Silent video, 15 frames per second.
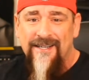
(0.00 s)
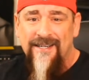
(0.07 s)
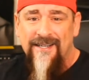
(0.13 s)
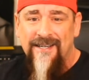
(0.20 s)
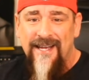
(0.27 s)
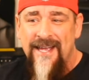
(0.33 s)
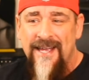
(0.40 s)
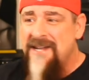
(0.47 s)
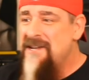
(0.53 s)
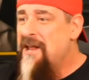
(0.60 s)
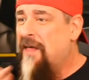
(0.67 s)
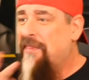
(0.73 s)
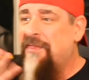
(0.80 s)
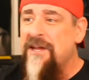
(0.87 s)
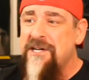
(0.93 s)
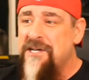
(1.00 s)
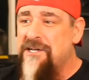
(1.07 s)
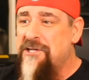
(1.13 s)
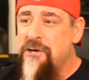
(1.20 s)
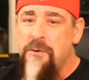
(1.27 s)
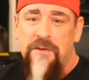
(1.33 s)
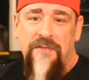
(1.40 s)
He had nothing to
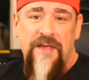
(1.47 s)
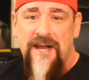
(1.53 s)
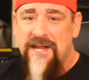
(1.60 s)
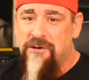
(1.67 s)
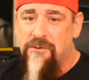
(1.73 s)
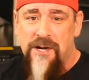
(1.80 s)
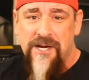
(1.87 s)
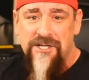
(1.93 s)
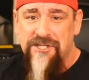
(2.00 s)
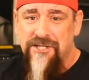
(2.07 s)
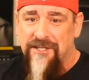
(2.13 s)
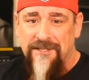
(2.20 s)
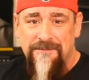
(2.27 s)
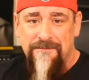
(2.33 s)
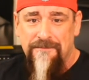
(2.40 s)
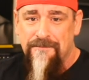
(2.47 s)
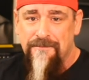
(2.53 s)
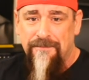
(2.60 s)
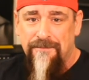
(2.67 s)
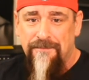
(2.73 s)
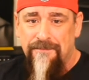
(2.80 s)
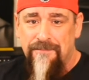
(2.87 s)
do with that equation.
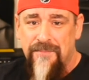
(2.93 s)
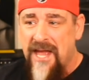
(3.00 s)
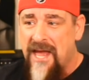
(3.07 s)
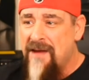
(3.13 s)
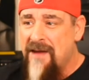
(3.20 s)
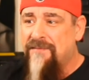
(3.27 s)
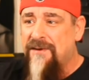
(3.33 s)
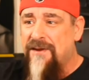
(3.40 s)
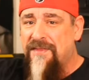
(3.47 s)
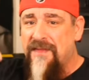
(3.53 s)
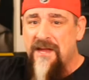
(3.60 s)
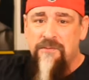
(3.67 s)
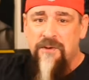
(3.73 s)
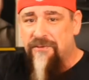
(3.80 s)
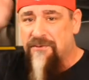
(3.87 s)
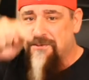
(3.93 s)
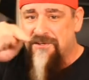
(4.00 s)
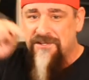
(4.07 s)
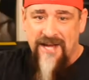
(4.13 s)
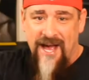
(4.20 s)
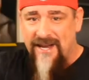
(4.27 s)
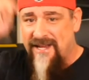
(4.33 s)
Everything went through
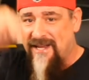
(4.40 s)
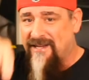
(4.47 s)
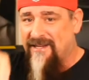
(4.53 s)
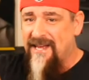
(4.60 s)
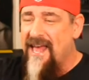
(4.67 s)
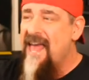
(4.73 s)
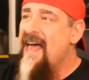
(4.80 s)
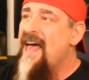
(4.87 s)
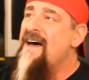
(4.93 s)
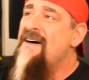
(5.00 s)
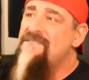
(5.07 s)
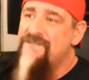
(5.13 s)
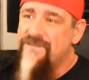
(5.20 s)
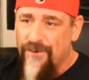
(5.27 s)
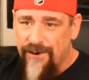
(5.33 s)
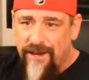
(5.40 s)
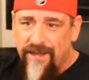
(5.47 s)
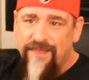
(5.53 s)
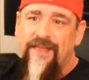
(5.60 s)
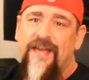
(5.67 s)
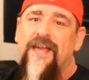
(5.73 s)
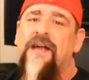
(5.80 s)
Scotty.
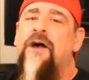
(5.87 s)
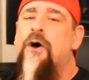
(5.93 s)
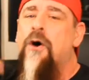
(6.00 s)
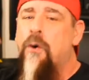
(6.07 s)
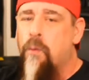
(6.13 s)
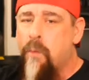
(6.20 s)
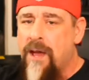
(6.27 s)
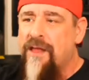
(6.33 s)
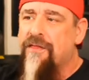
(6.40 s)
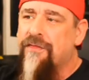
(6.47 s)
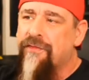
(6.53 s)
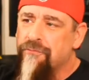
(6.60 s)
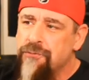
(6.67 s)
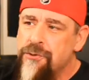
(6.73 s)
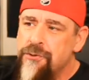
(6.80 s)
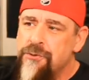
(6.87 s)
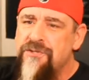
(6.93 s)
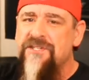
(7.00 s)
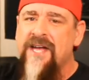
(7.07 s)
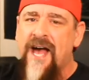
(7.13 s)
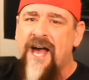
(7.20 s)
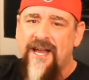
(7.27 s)
Everything went through
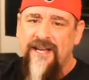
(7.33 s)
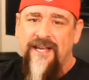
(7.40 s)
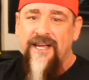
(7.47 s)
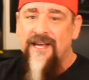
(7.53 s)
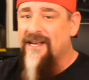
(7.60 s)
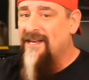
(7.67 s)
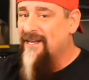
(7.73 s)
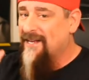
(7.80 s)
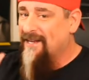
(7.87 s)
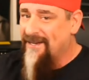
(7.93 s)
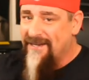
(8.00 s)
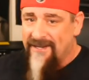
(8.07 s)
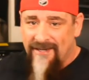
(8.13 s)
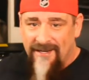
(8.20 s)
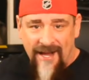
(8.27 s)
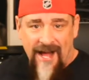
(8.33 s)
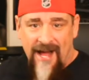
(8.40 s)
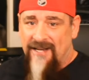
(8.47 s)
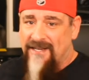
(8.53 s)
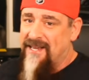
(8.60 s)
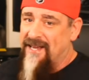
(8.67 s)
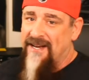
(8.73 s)
Scotty, not
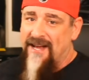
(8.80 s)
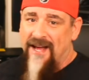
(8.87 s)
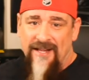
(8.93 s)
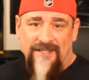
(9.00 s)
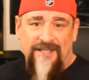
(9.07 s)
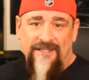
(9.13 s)
Ken Holland.